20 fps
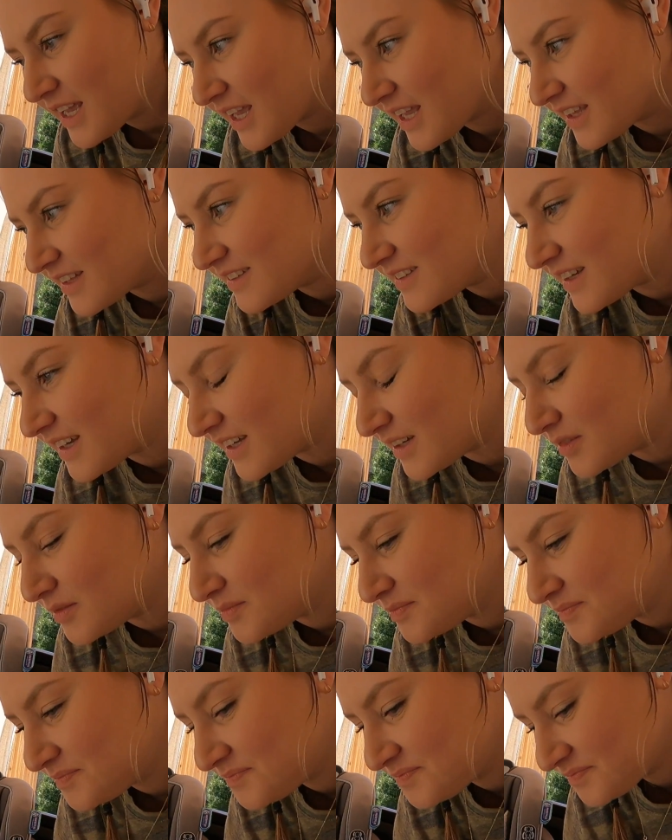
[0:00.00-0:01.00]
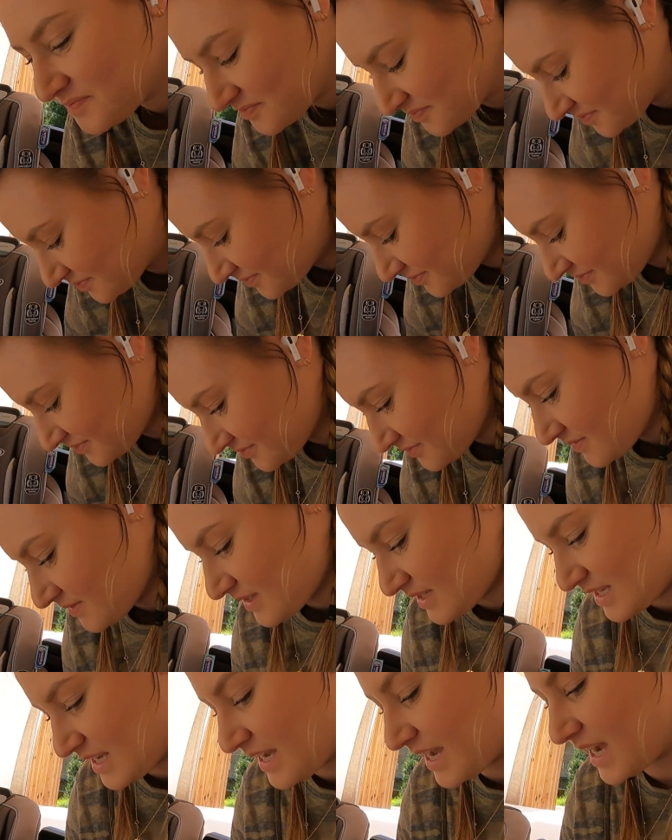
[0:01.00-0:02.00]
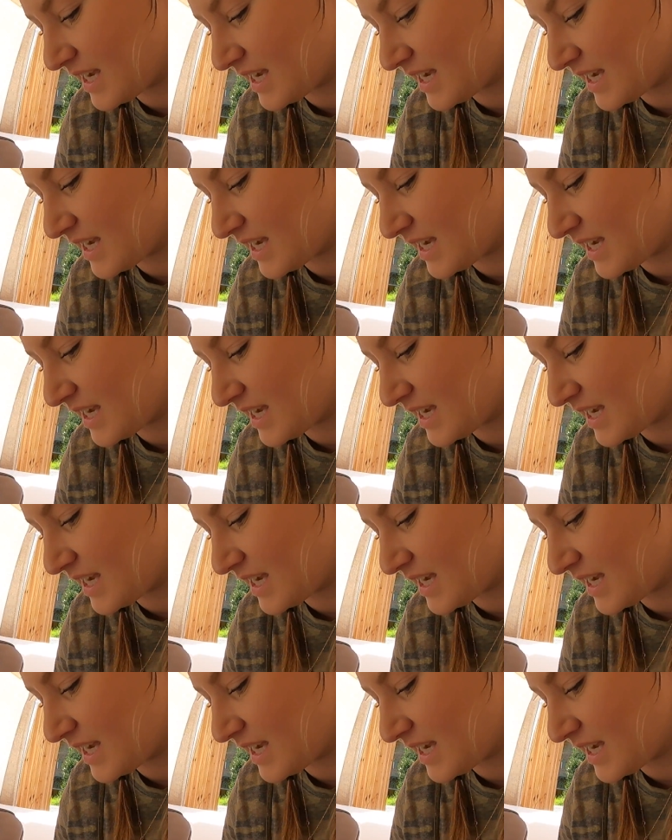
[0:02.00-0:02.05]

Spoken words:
and he